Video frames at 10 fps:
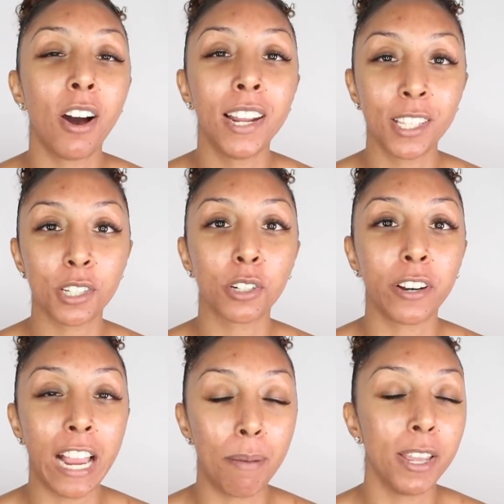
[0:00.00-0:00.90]
on
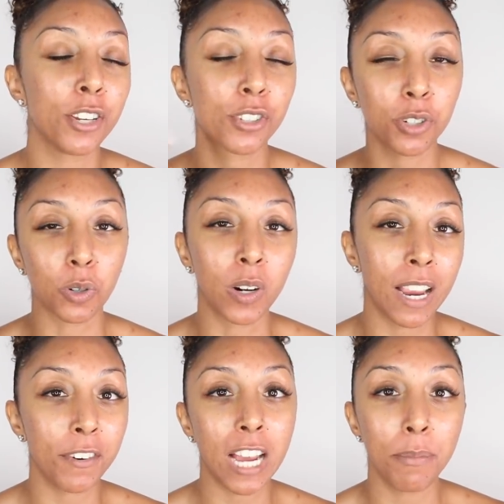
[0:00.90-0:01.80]
Instagram in your story
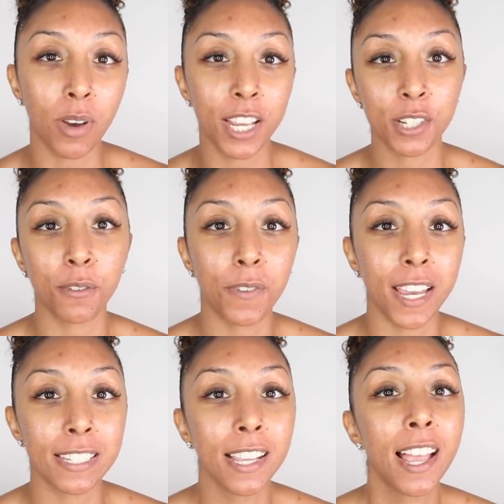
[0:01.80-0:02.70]
every time you ice your
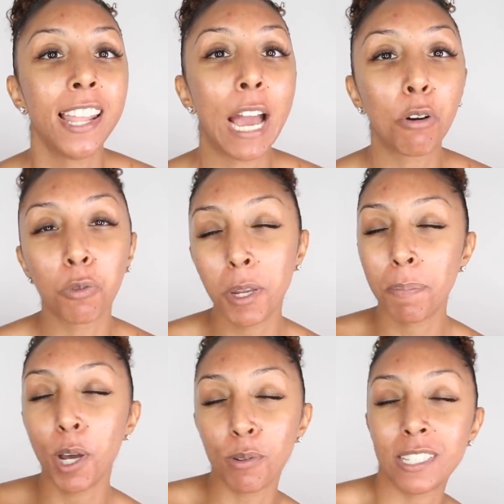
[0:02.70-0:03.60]
face, and I will
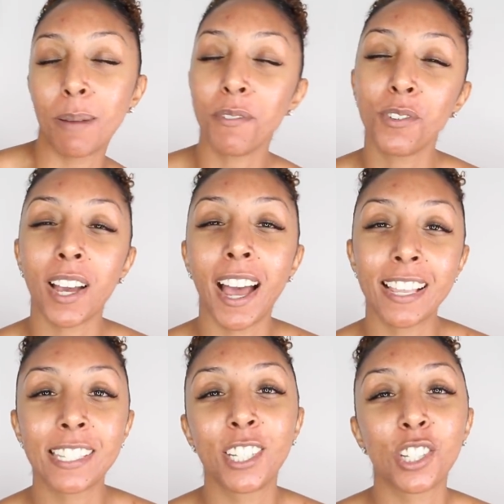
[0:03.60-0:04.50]
repost some of you
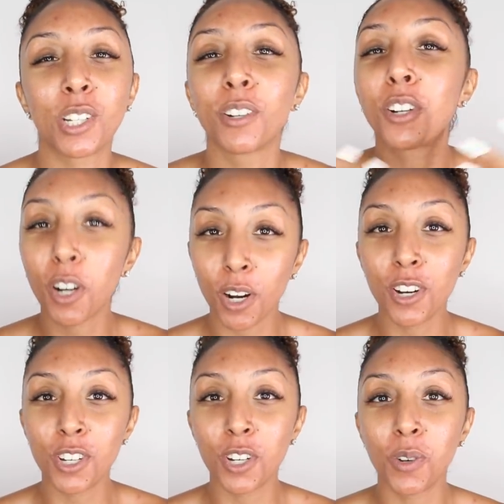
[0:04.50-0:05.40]
guys just to
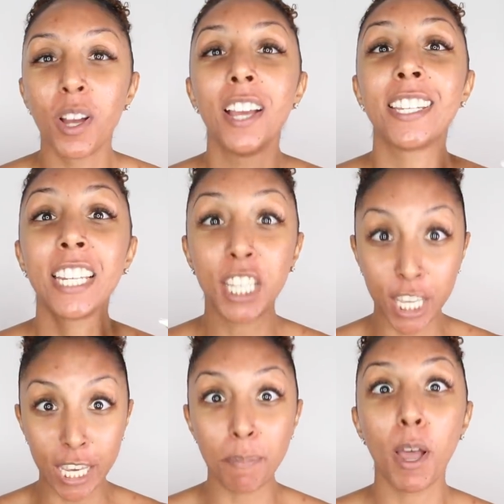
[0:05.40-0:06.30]
encourage you to
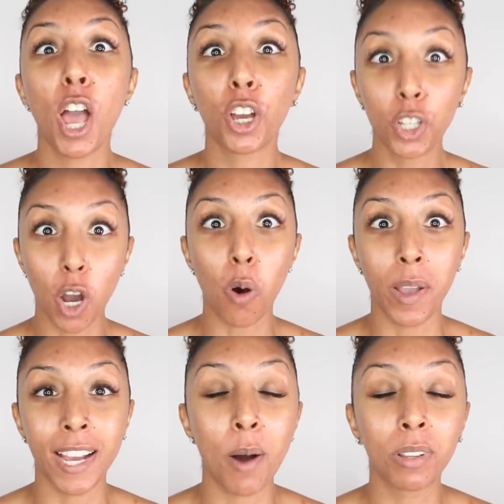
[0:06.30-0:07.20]
keep
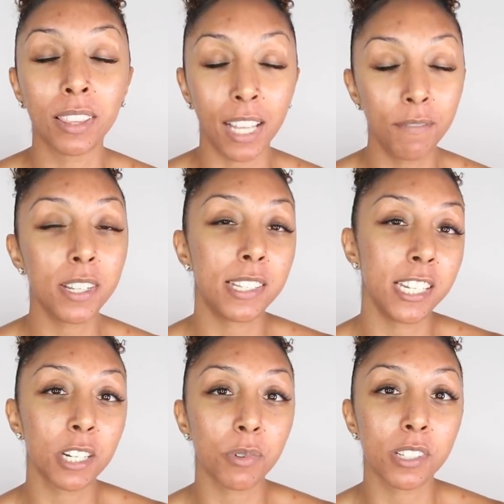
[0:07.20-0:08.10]
going. I would love to
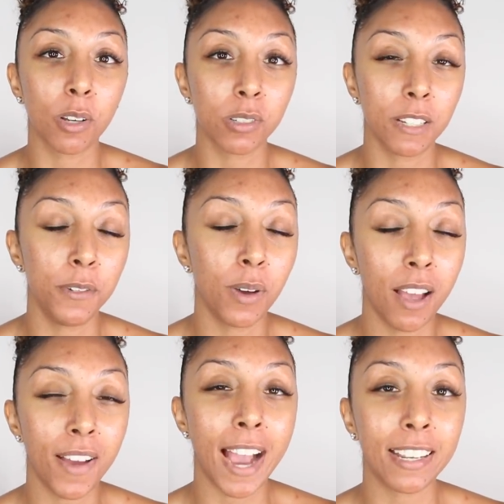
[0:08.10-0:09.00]
see your results if you
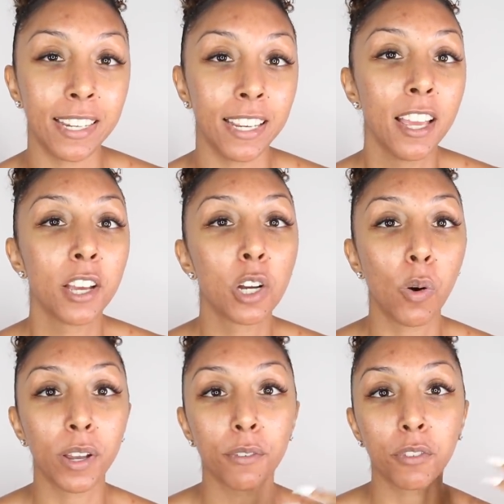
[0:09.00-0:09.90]
have acne,
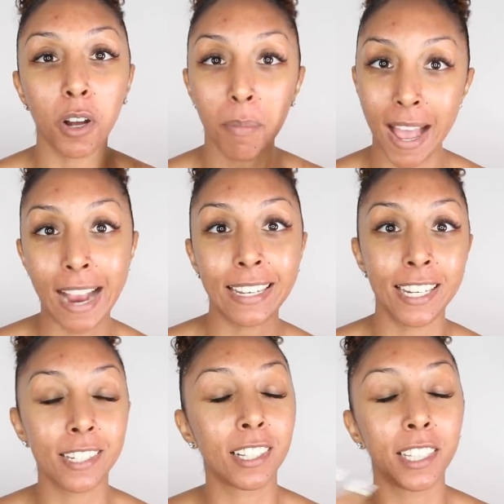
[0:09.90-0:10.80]
going from
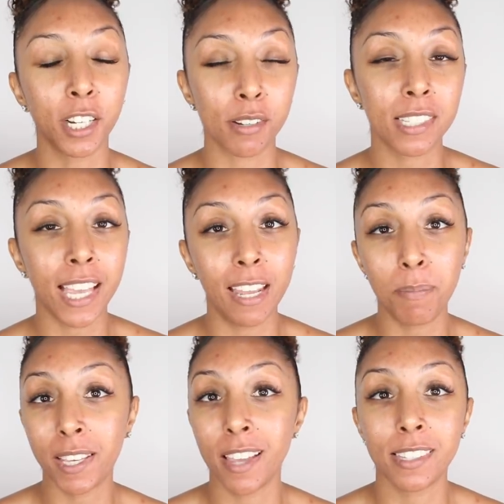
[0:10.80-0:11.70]
acne to clear skin
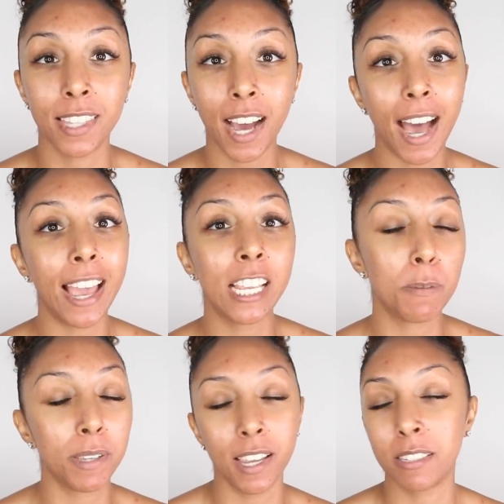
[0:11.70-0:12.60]
because of the
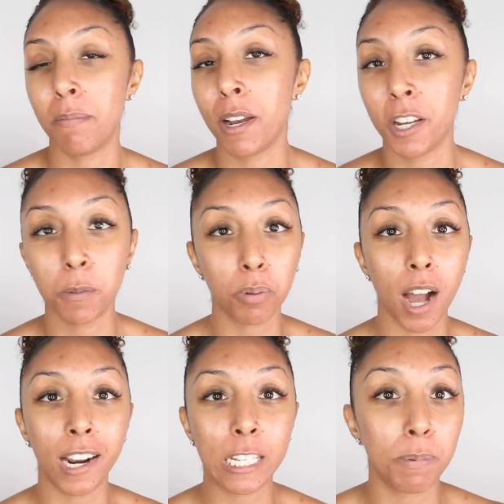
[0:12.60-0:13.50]
ice, because of Mary's
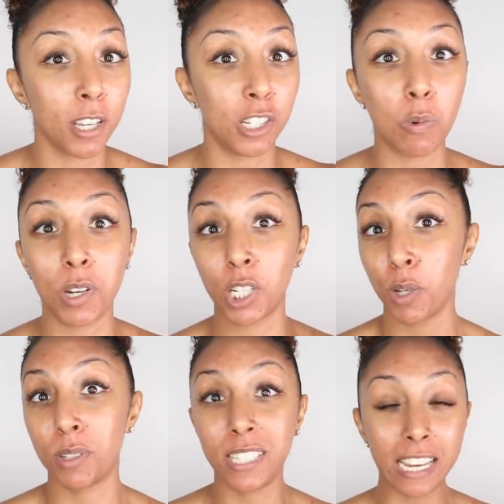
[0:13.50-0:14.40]
products, because you went to
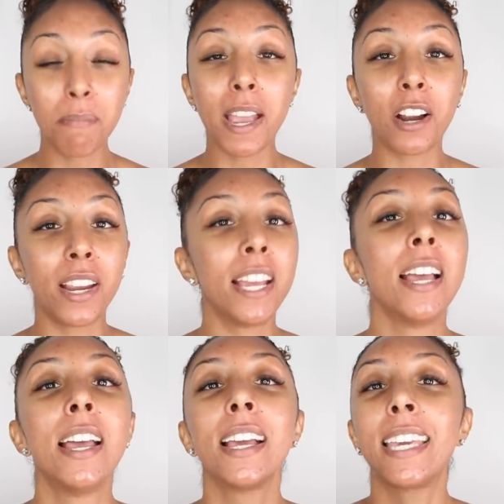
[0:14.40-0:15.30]
go see Mary.
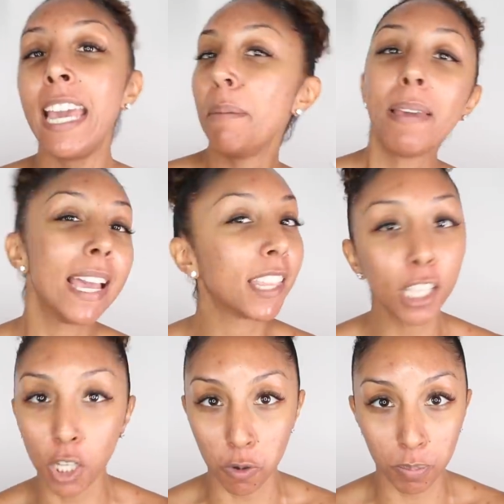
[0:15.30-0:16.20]
Keep me in the
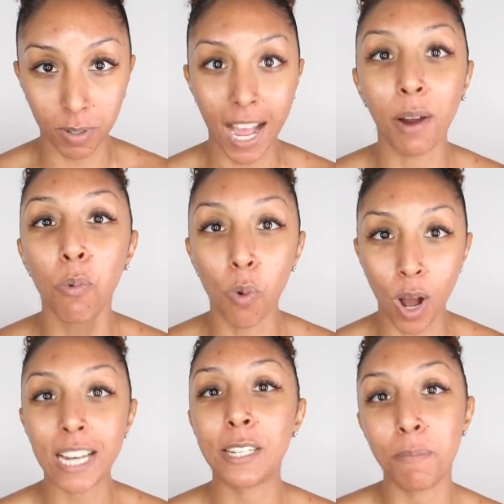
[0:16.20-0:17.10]
loop. I
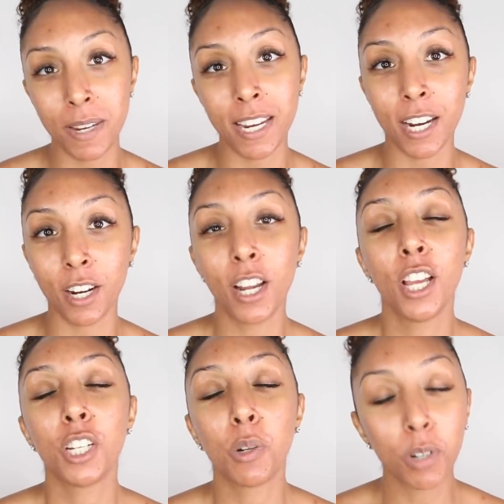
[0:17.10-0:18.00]
want to be here
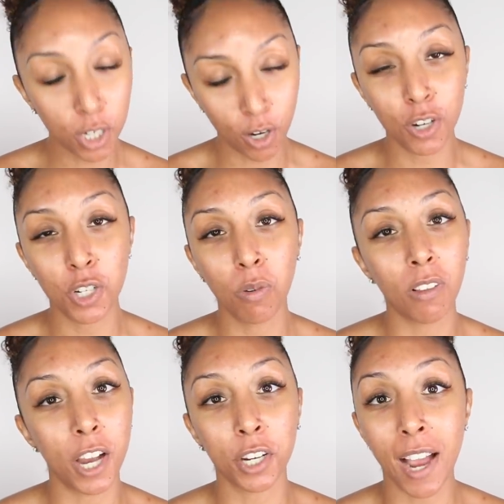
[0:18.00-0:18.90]
to encourage you
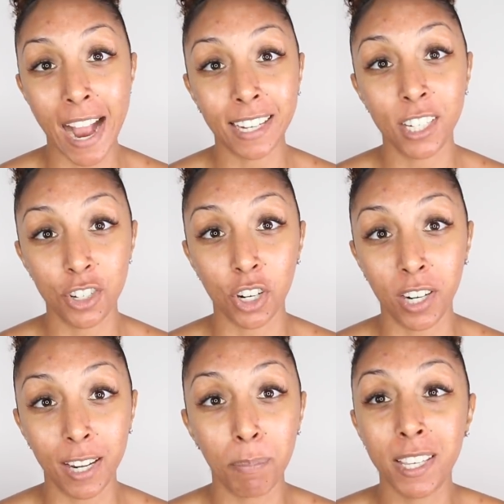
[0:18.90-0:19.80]
along your acne
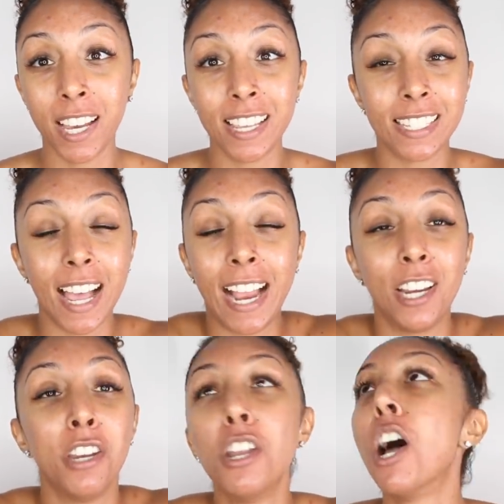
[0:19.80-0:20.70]
journey because I
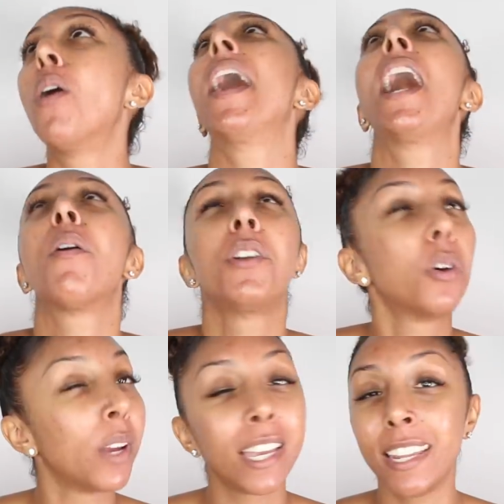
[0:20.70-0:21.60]
know how
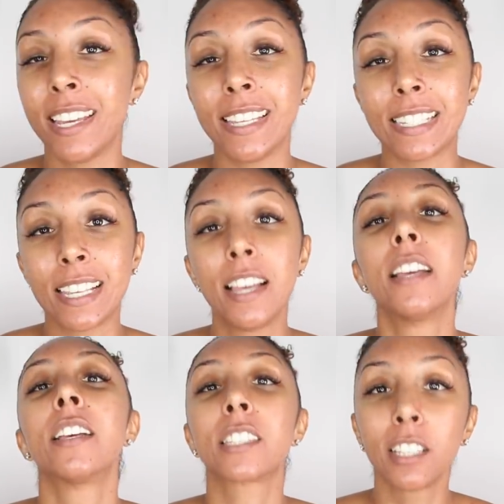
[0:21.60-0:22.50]
annoying it is
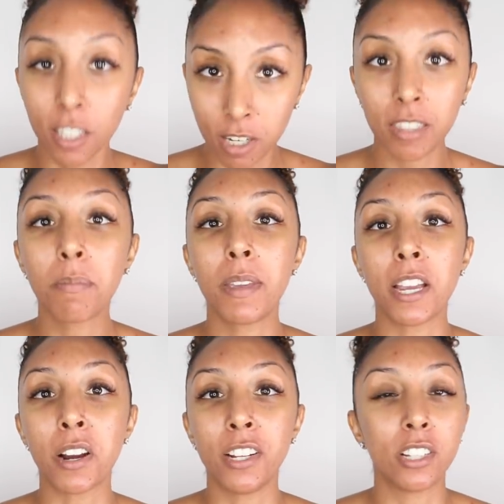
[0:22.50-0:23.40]
to look in the
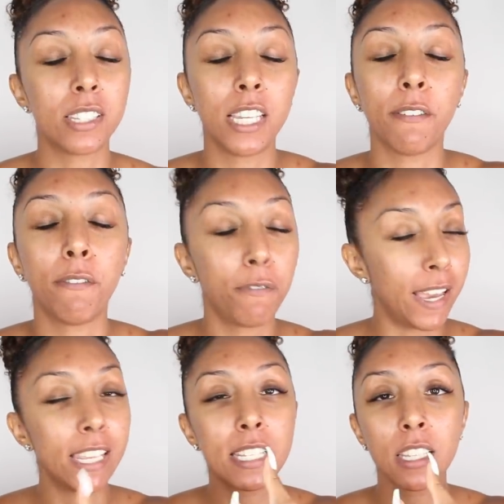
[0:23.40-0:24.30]
mirror and to see a
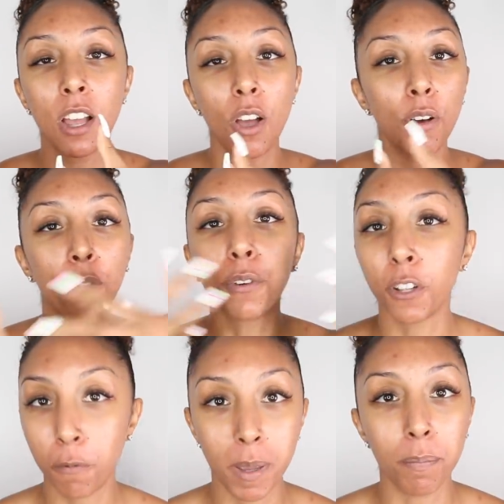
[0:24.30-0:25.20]
face
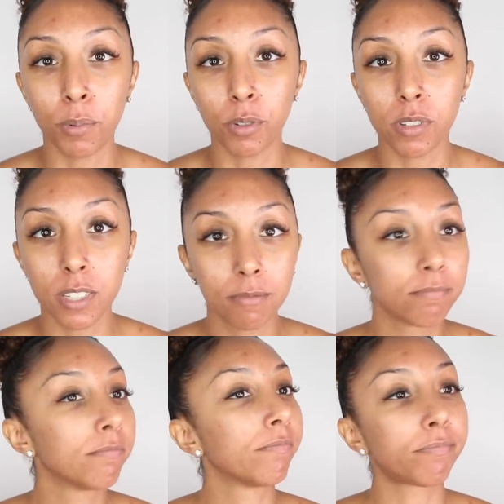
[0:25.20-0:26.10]
full of pimples.
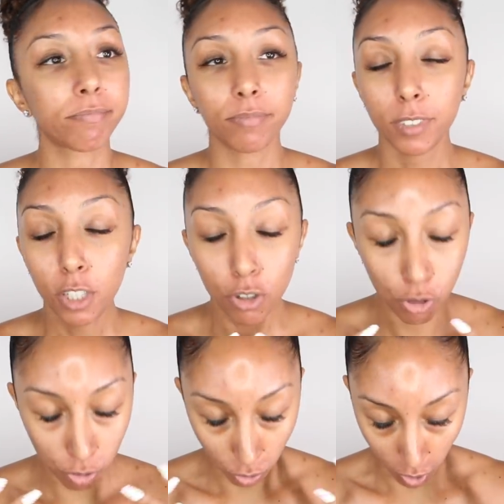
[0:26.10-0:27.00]

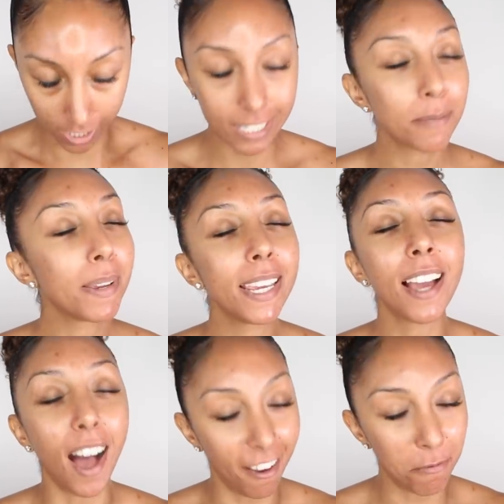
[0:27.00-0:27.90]
Trust
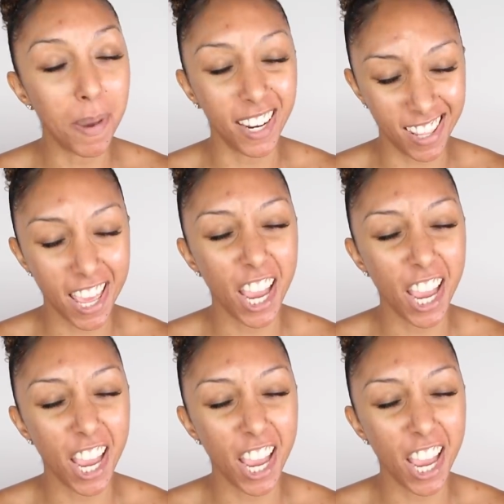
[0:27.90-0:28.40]
me, I've been there.